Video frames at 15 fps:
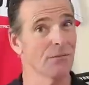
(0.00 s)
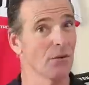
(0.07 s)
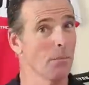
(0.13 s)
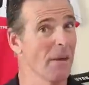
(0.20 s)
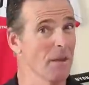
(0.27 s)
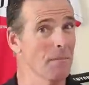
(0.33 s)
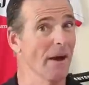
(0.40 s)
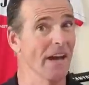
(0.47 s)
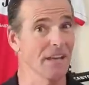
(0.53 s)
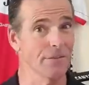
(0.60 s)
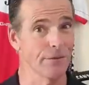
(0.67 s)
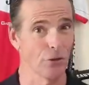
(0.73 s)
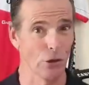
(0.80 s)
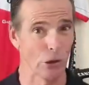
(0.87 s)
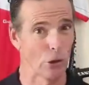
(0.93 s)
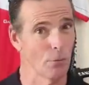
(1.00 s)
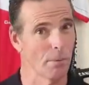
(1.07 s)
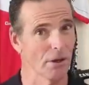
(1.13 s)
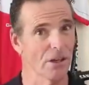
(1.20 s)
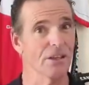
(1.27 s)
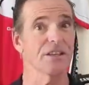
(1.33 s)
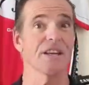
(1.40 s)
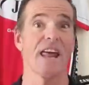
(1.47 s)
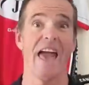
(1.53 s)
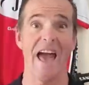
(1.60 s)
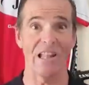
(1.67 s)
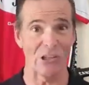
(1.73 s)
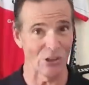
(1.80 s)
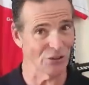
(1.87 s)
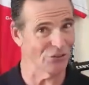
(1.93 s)
have you been paying for your lubricant and
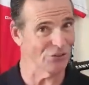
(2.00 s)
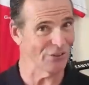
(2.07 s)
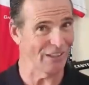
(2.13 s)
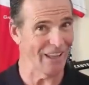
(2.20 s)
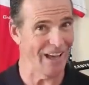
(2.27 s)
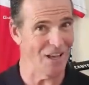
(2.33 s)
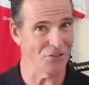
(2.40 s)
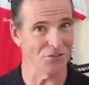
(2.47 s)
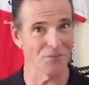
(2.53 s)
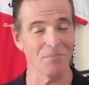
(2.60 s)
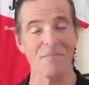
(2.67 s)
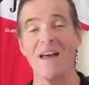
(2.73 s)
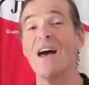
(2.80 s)
how long does it last?